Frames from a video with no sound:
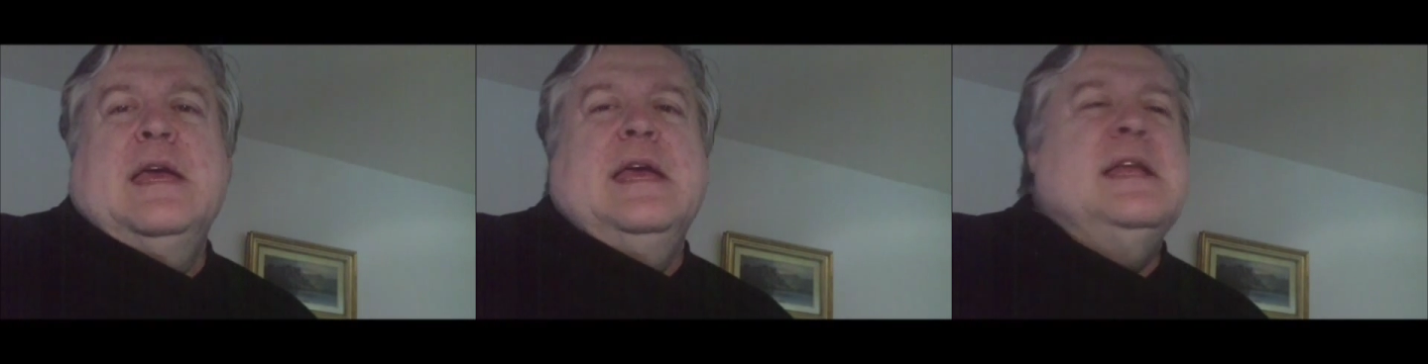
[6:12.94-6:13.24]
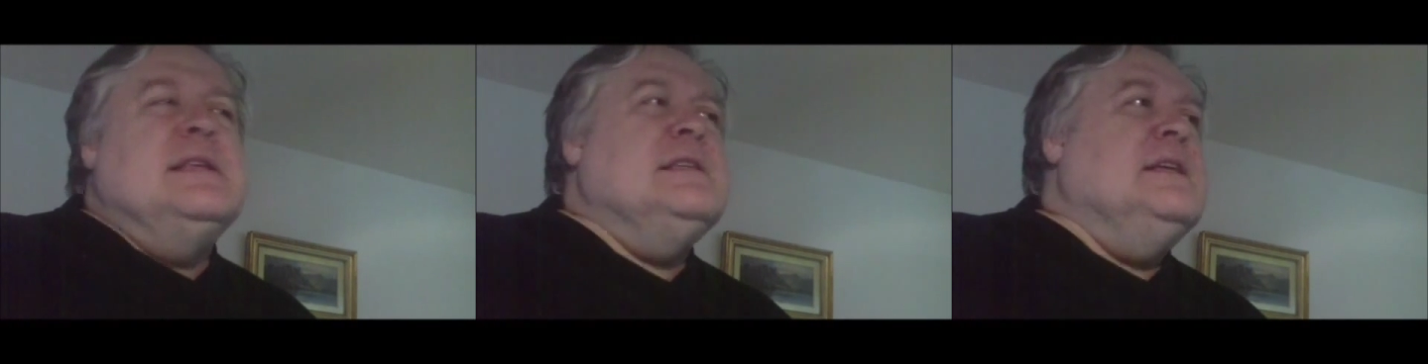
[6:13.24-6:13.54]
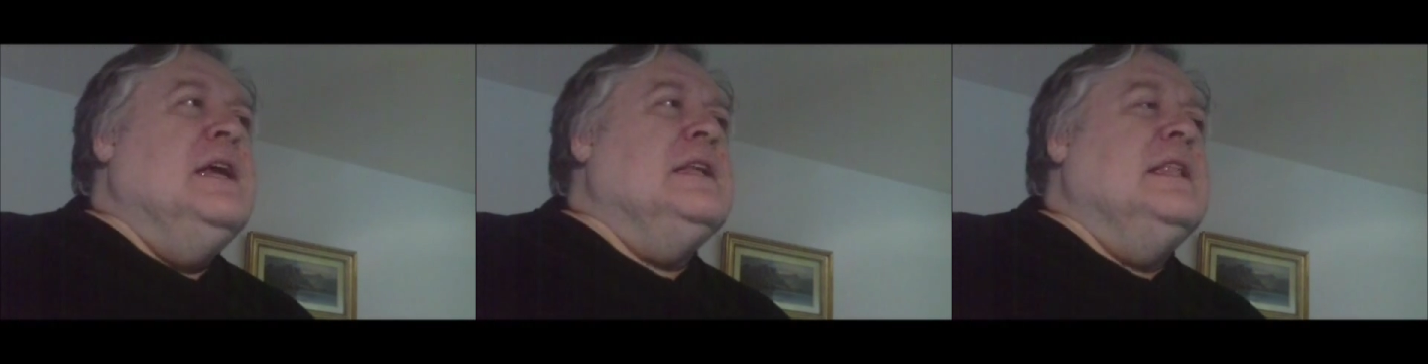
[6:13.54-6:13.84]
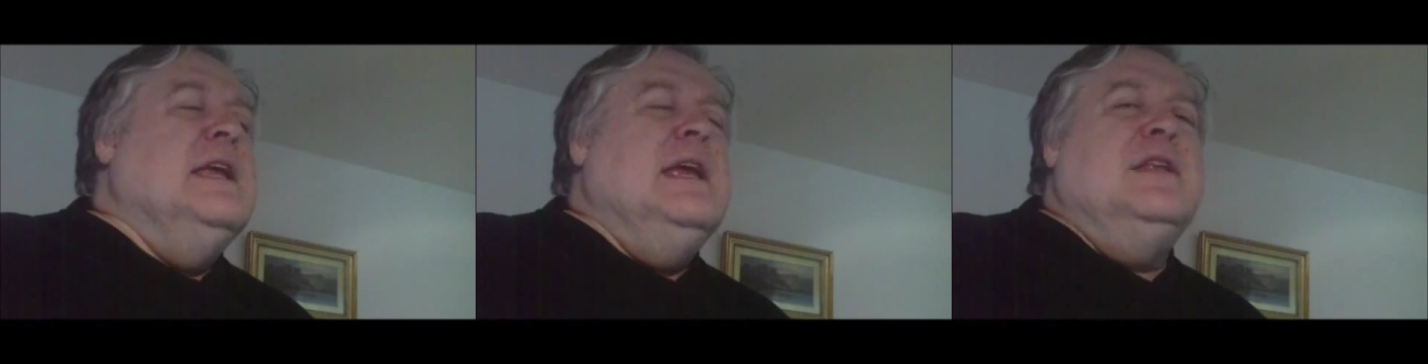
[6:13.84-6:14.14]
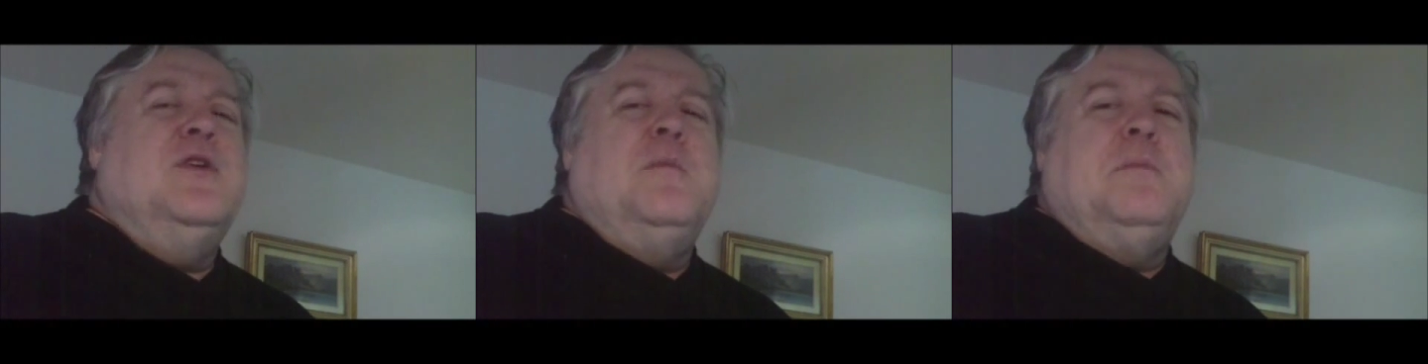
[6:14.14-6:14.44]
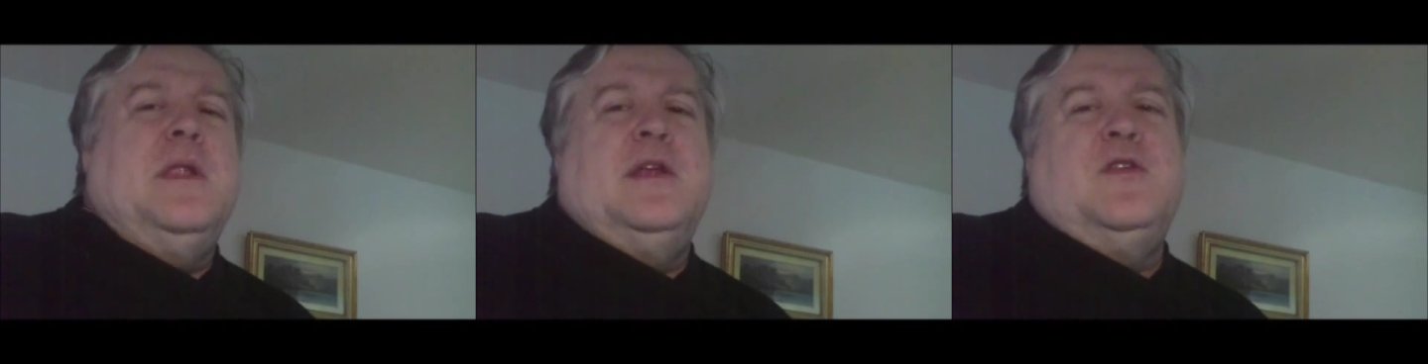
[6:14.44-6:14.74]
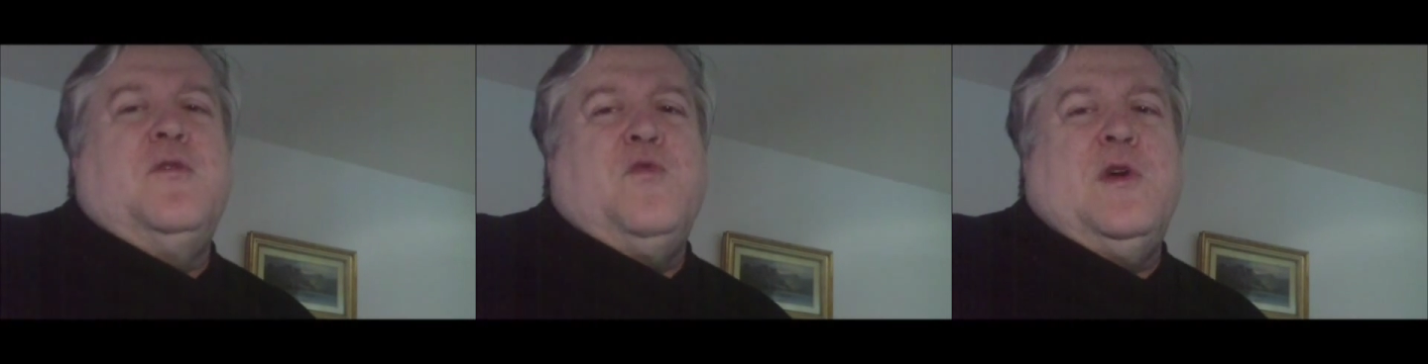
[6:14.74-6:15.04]
Incidentally, there are
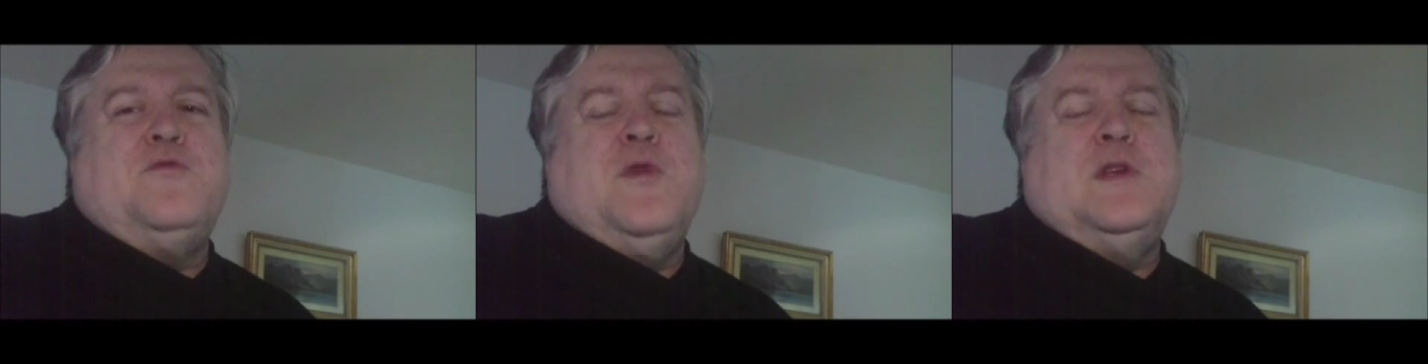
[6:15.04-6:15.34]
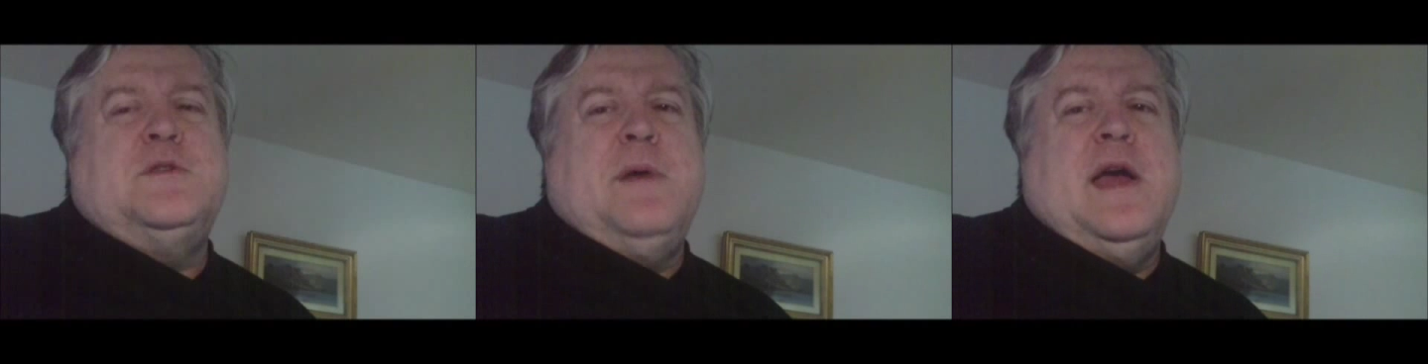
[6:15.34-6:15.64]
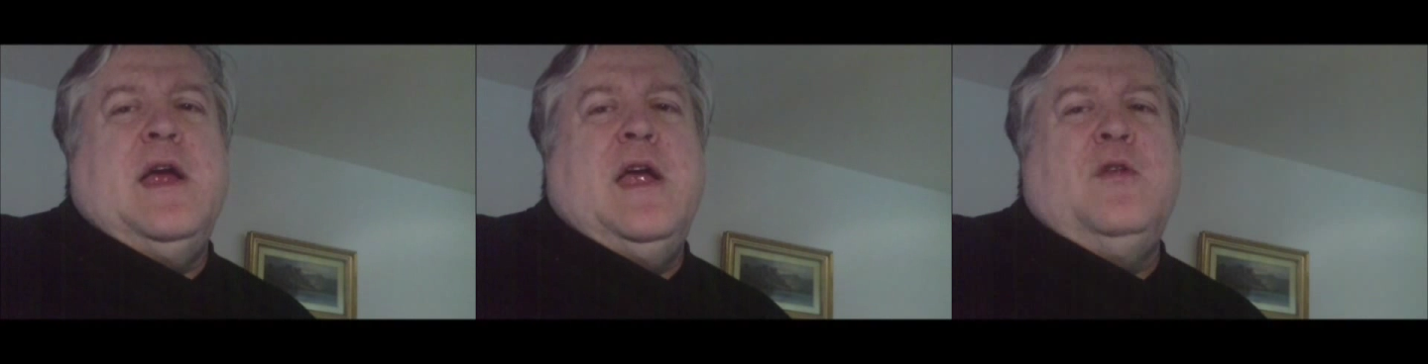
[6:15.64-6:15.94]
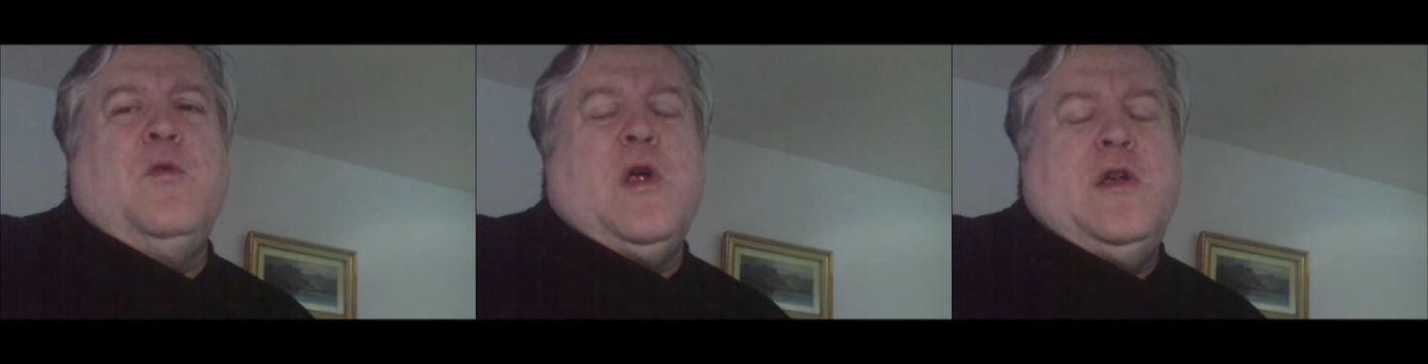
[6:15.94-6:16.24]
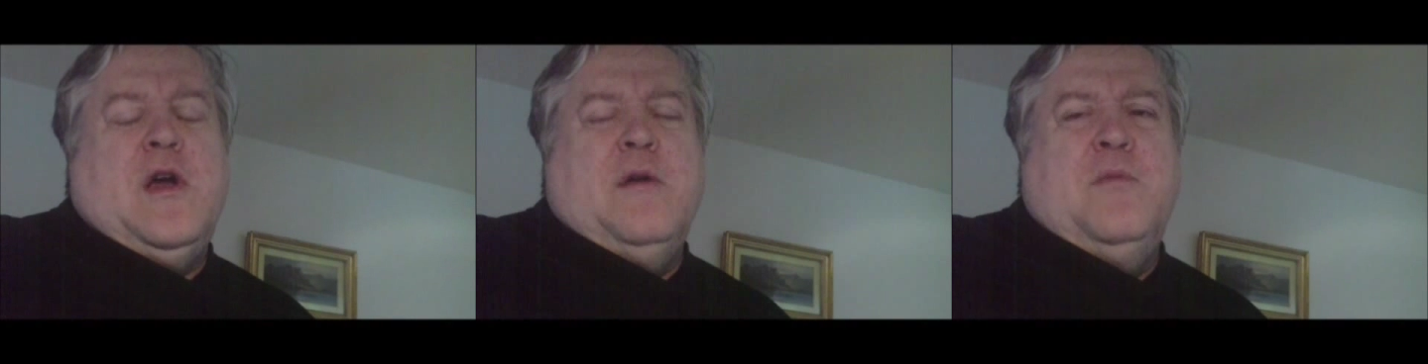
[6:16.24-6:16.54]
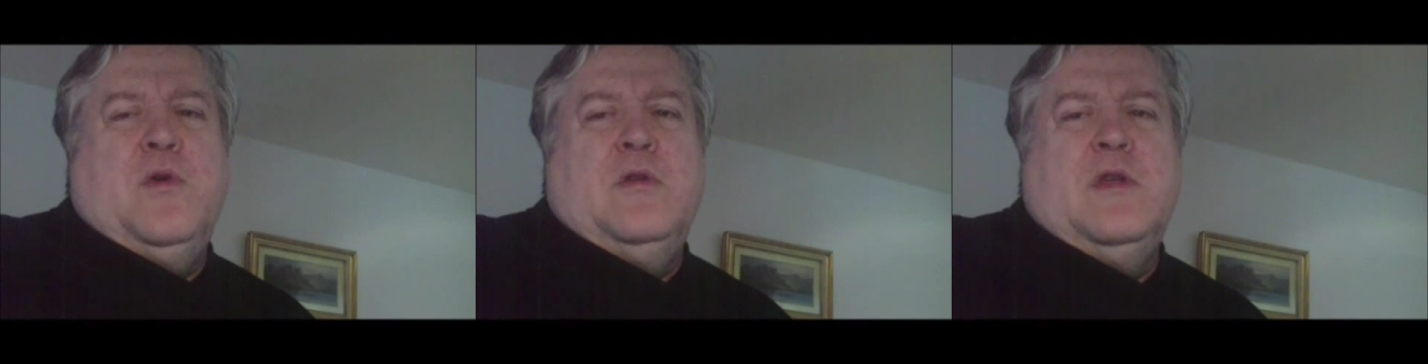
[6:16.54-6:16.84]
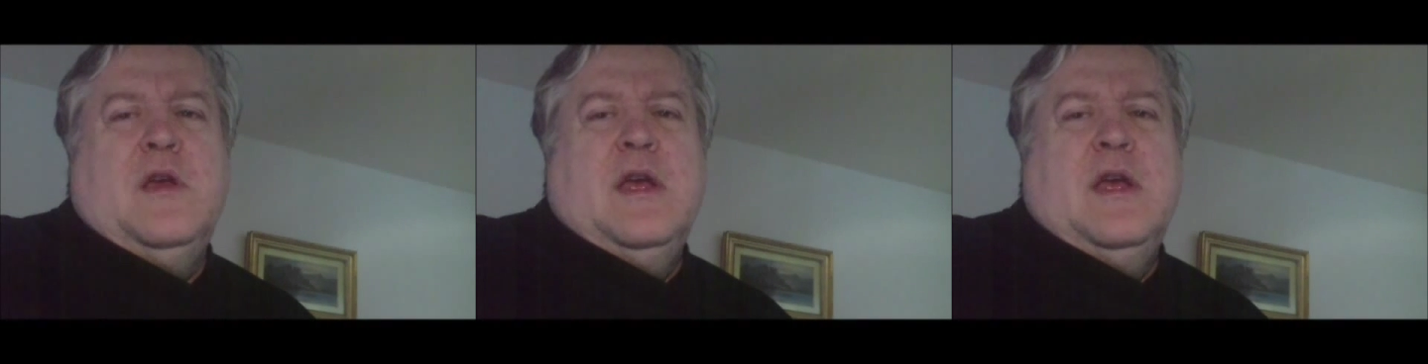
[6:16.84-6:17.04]
plenty of references by L.RON Hubbard